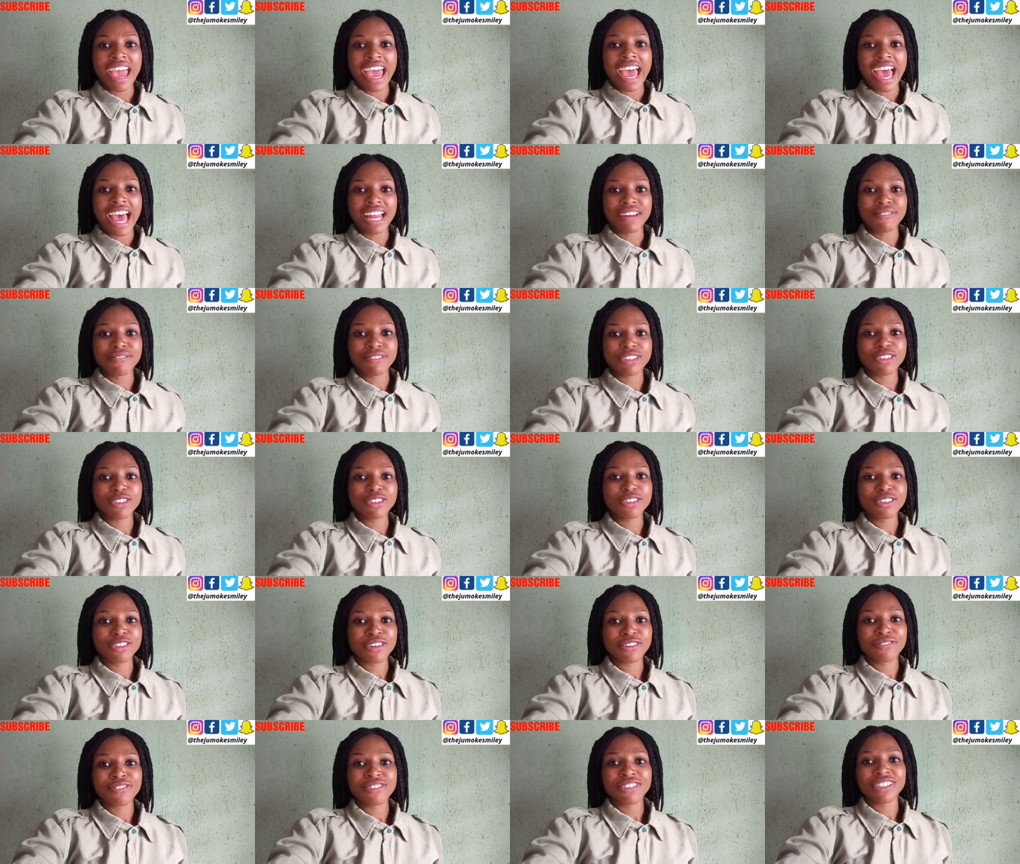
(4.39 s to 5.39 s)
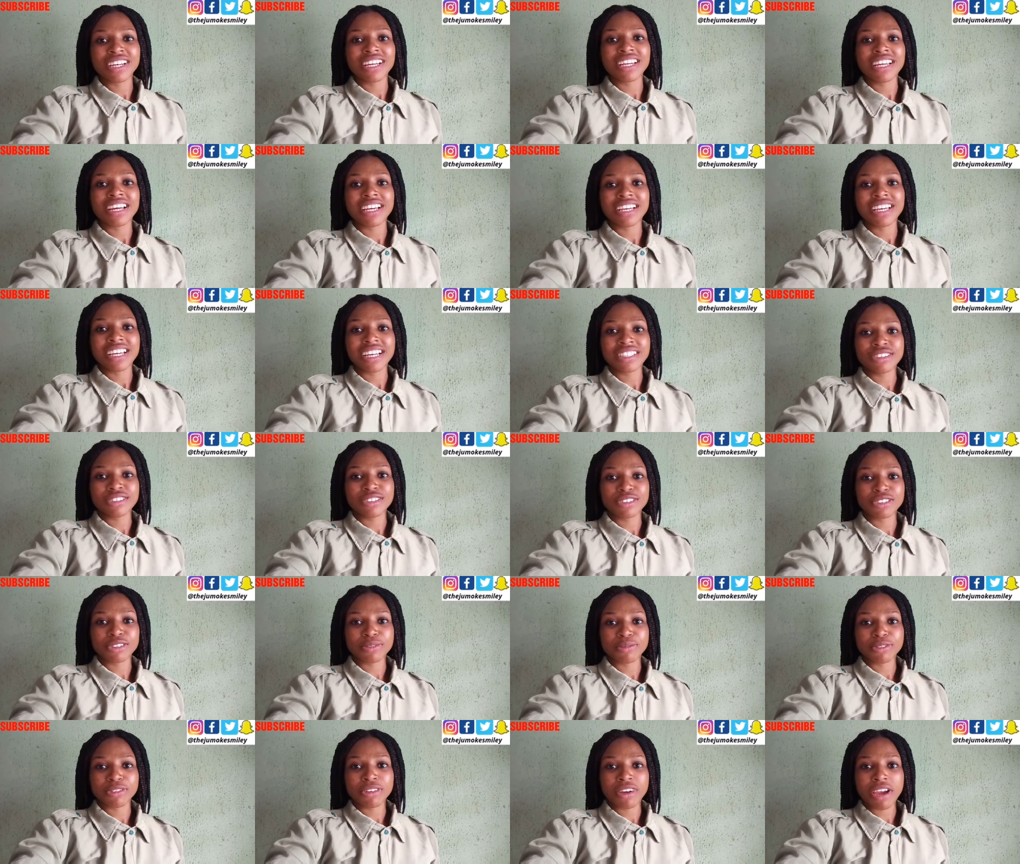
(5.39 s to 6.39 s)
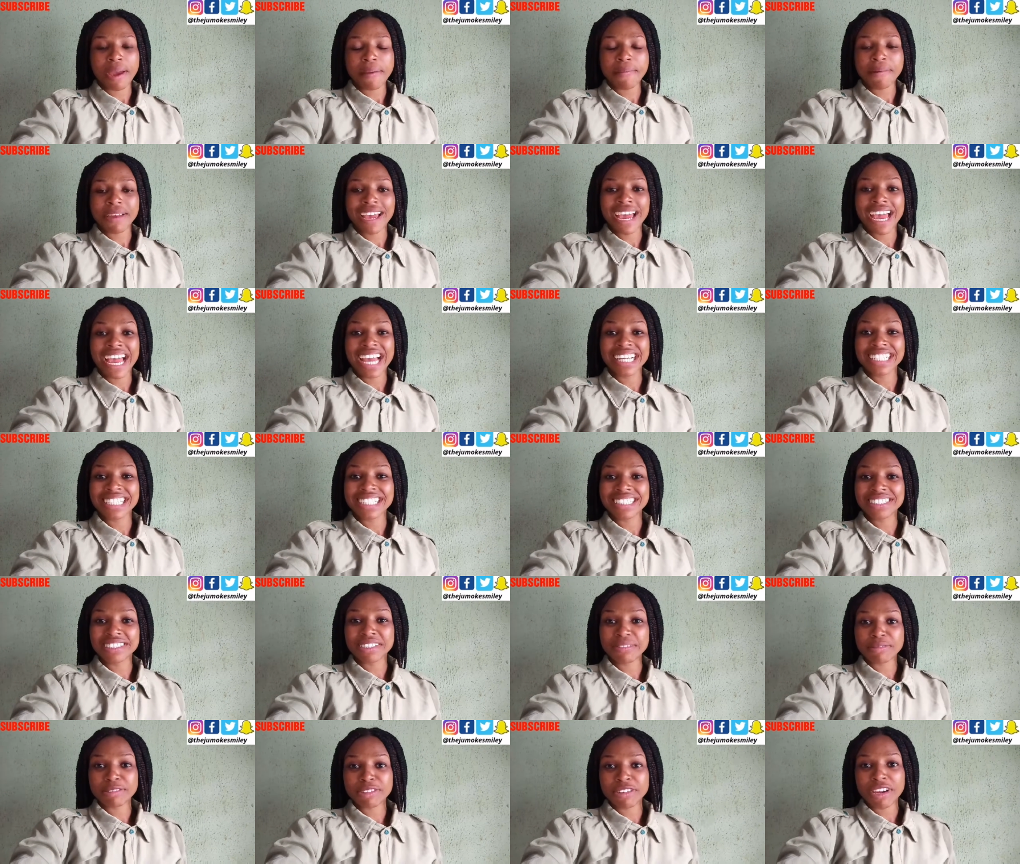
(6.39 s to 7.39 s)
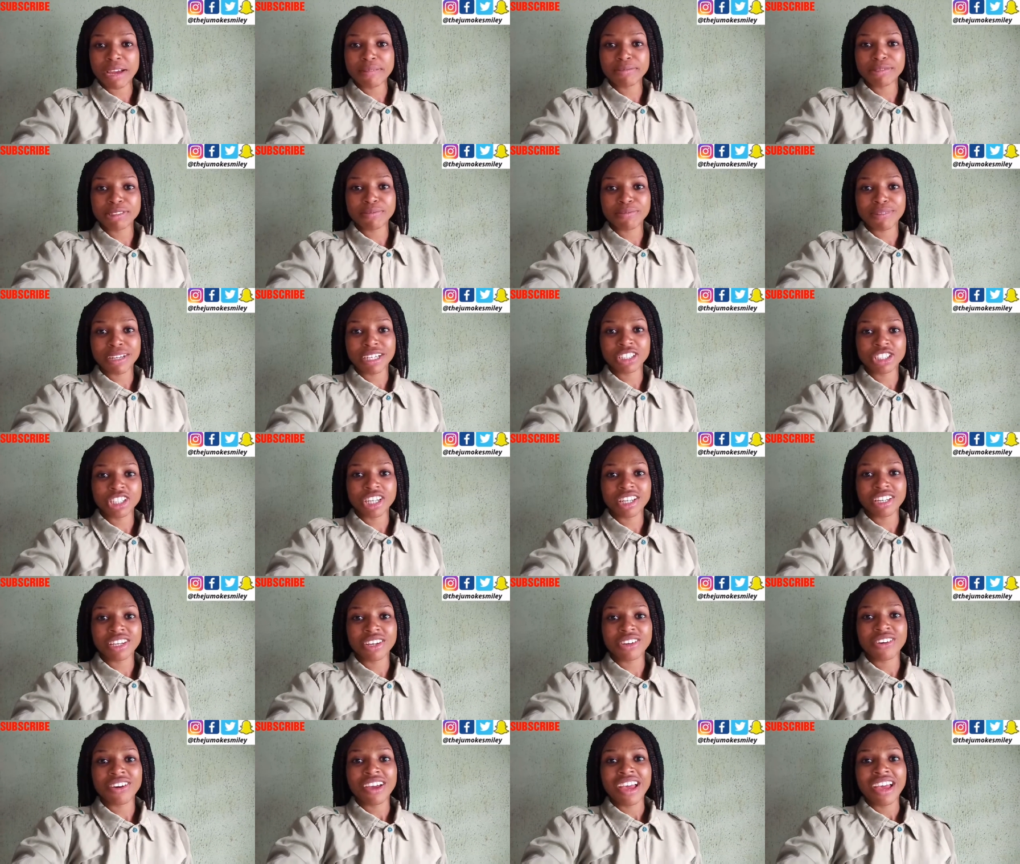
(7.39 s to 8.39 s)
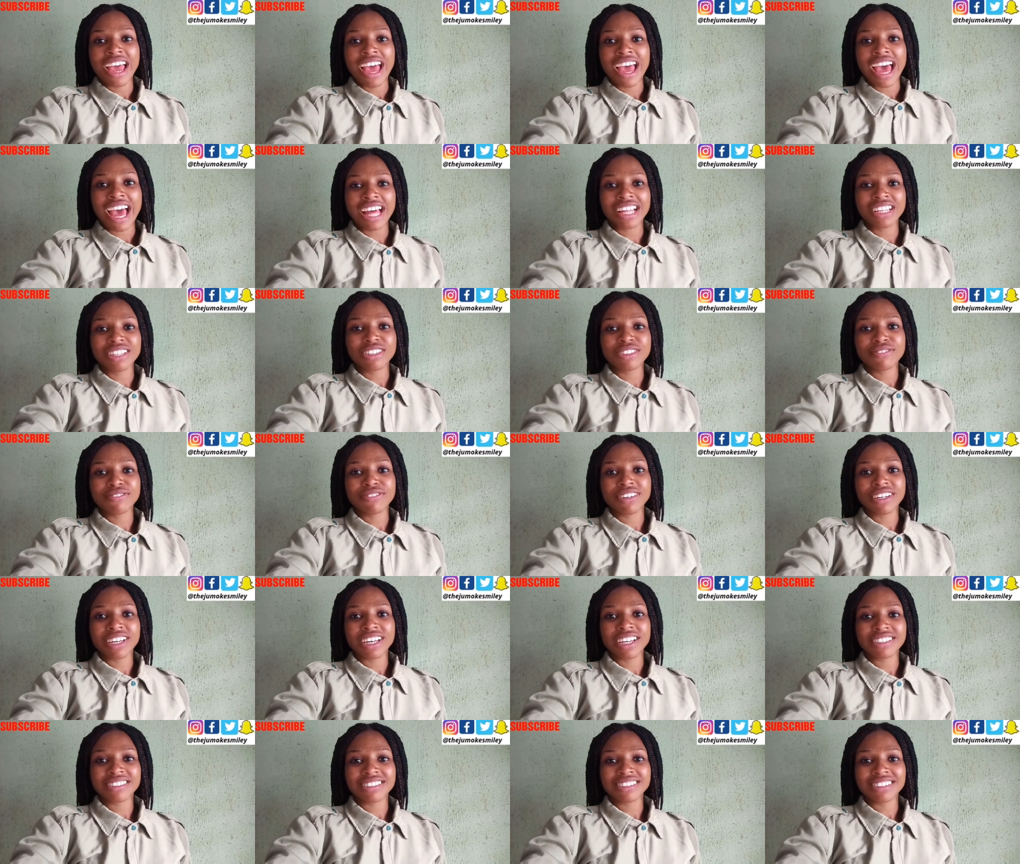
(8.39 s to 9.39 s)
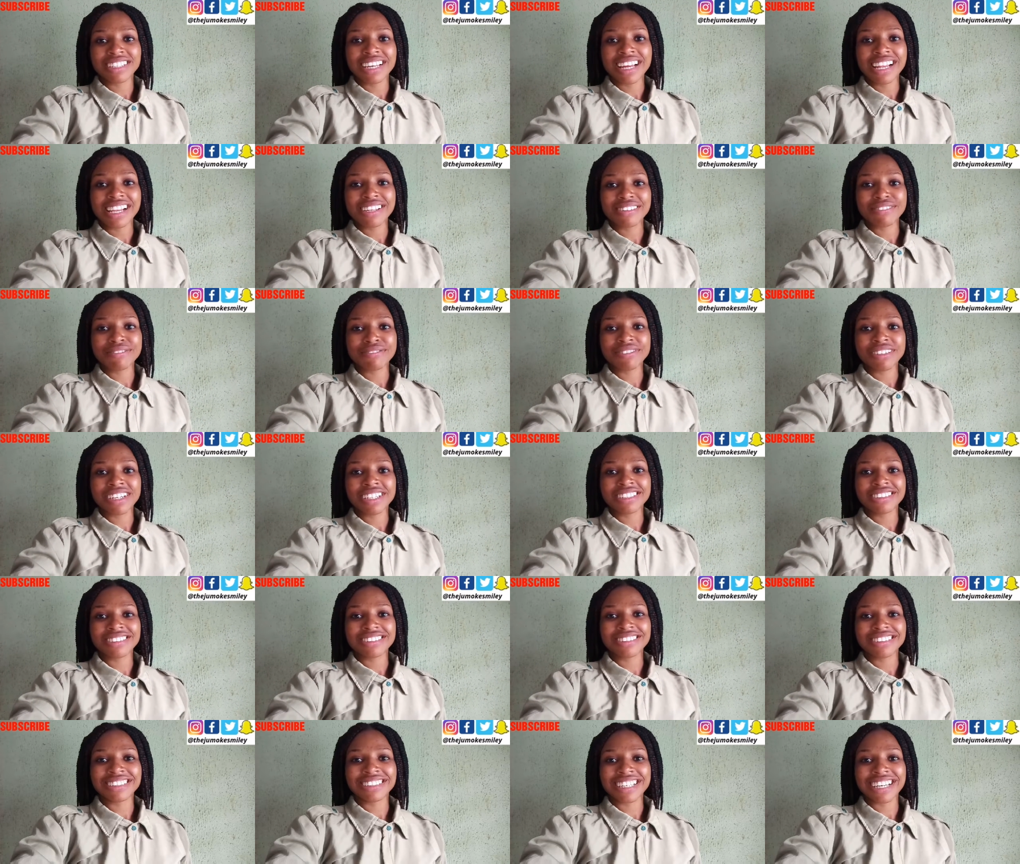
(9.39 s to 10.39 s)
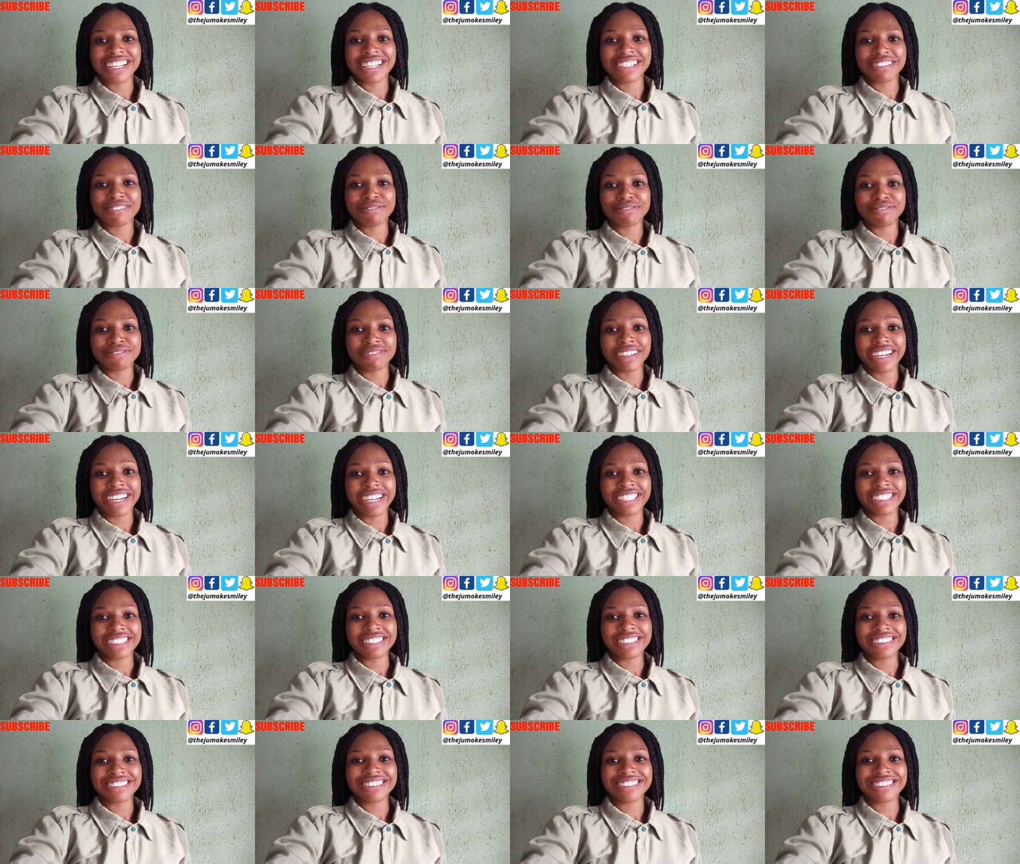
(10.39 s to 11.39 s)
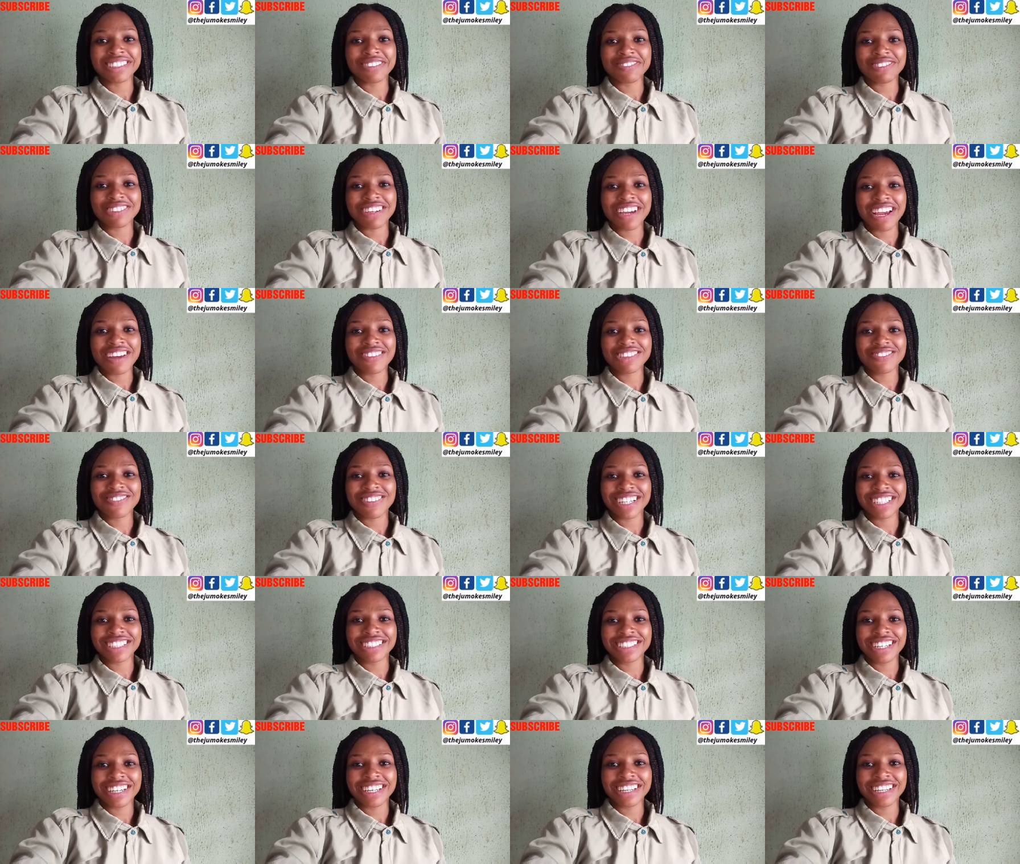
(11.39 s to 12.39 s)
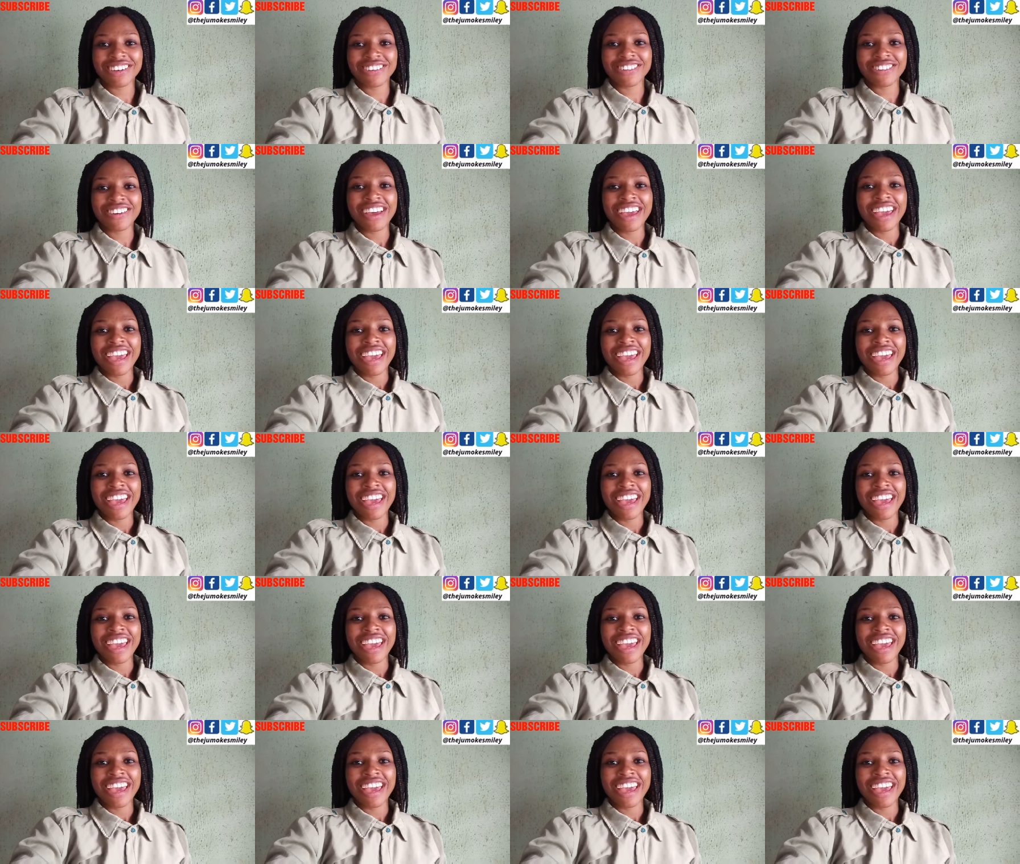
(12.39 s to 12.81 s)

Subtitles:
And for those of you that are yet to subscribe, kindly subscribe to my channel and don't forget to tell a friend to tell a friend to subscribe to my channel.